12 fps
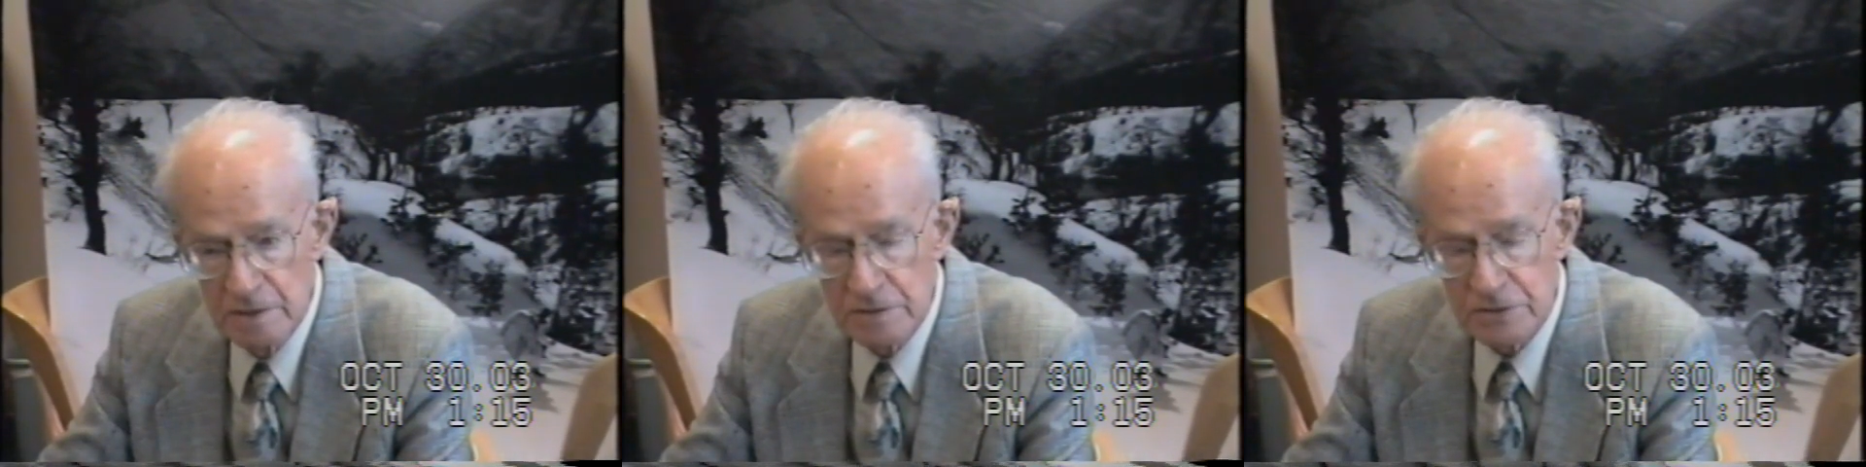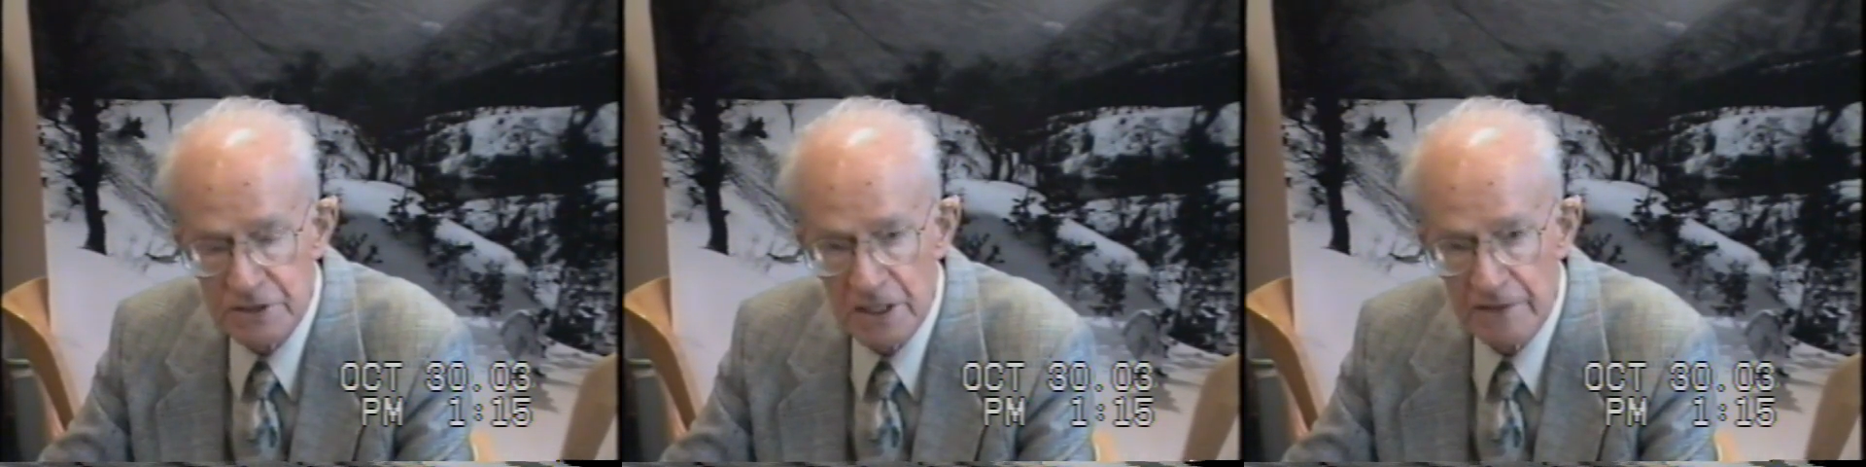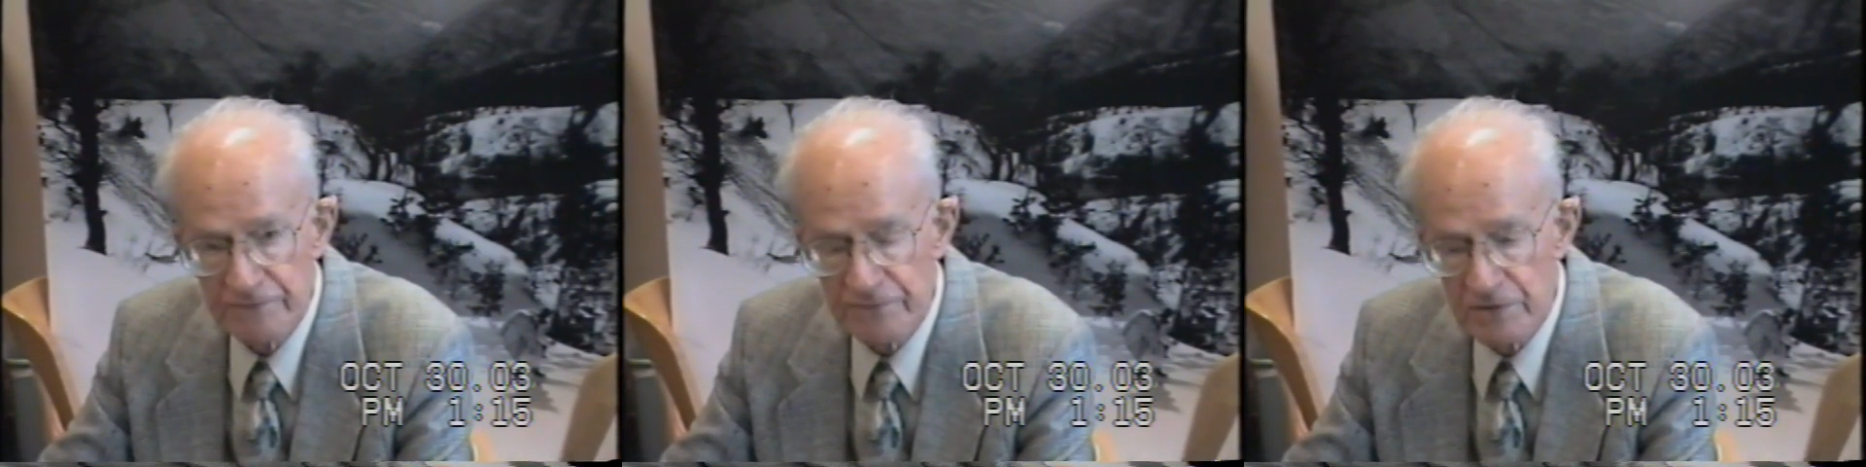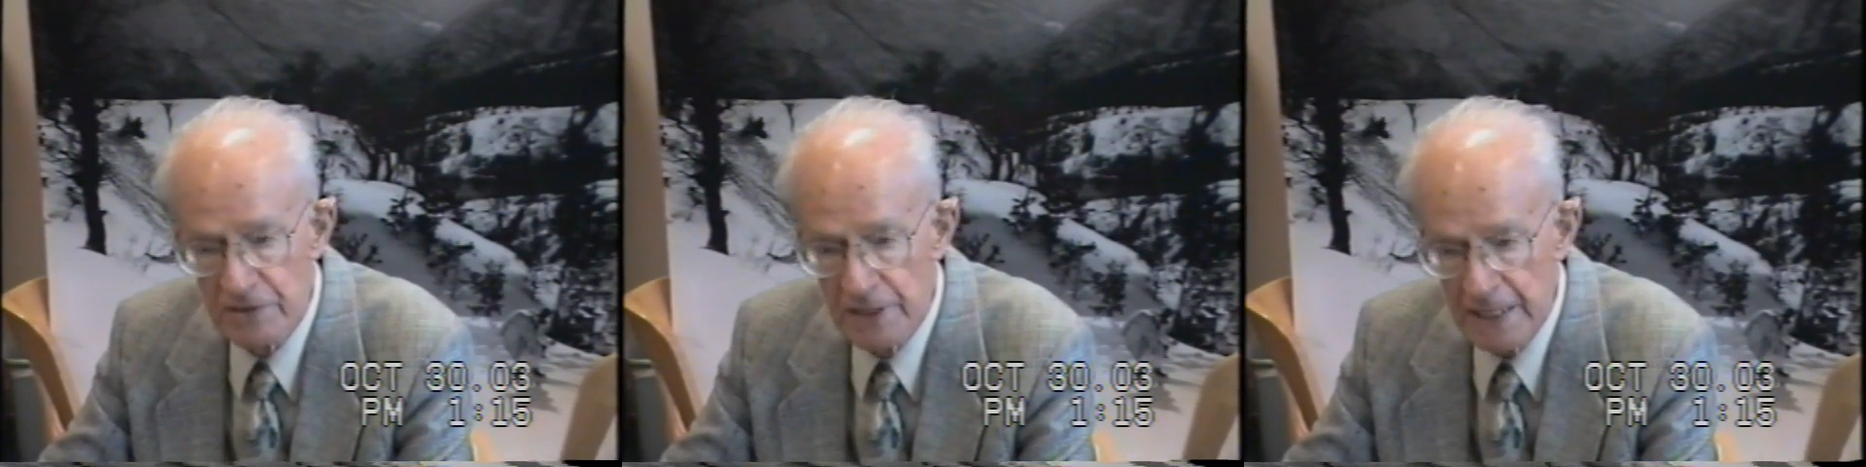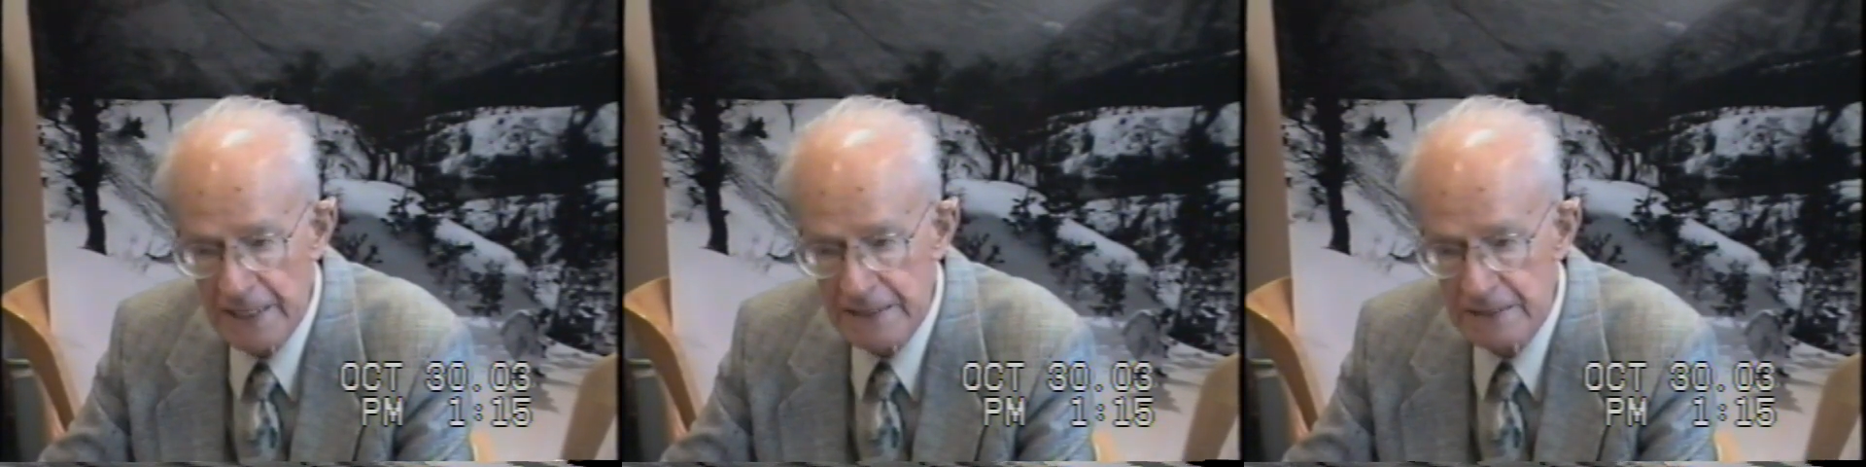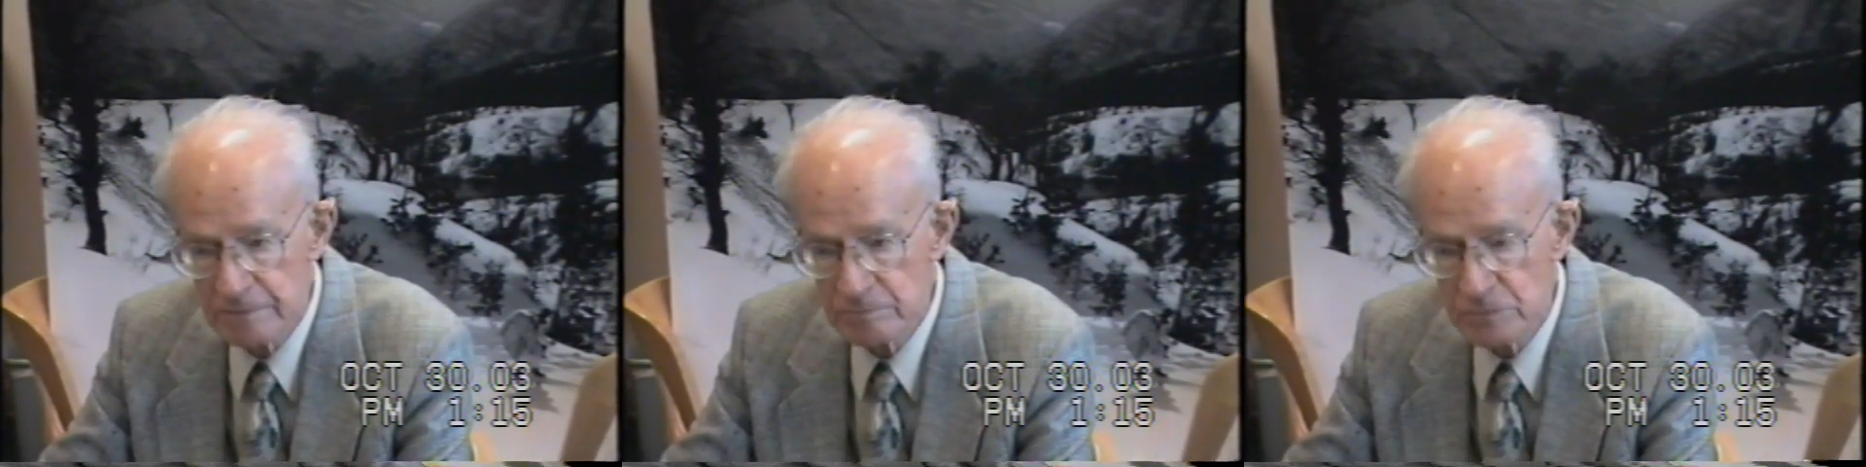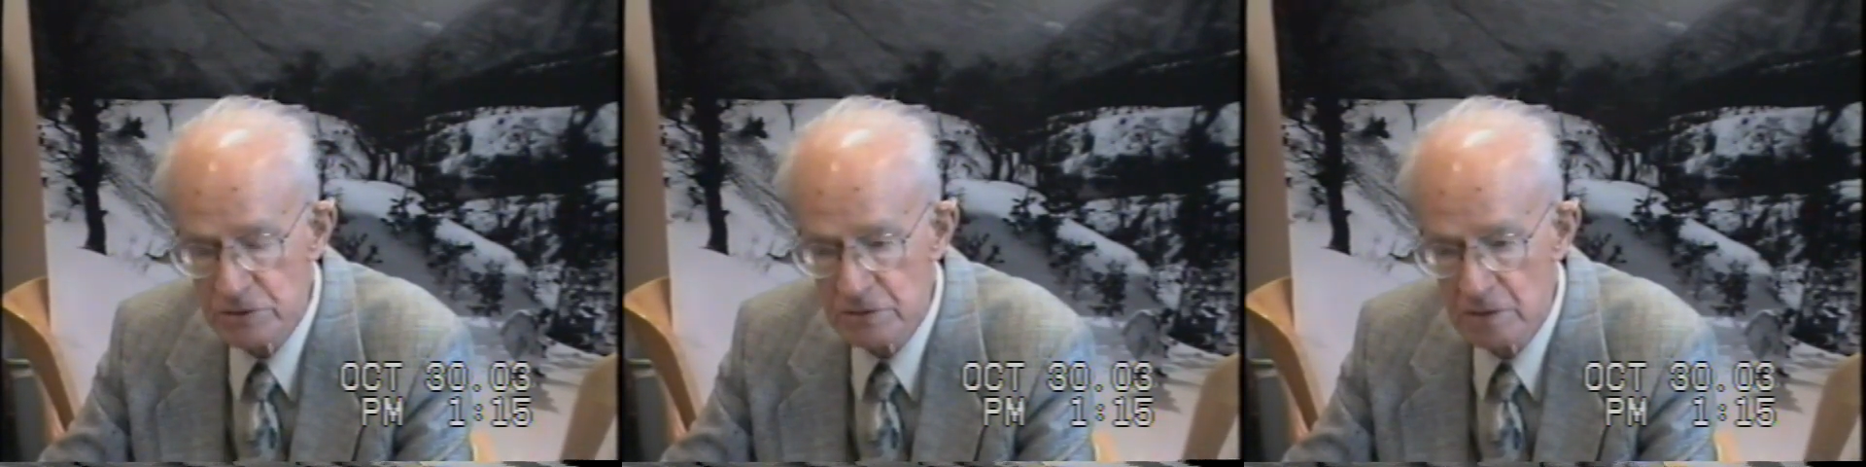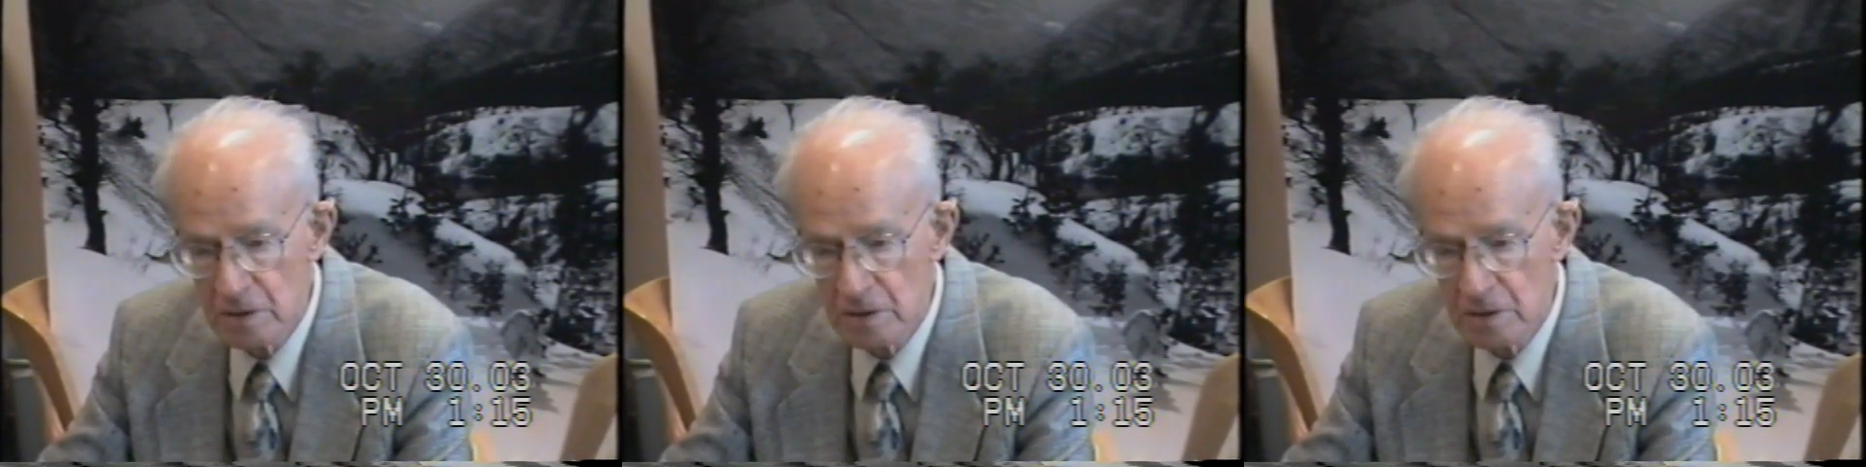Sanford Hames.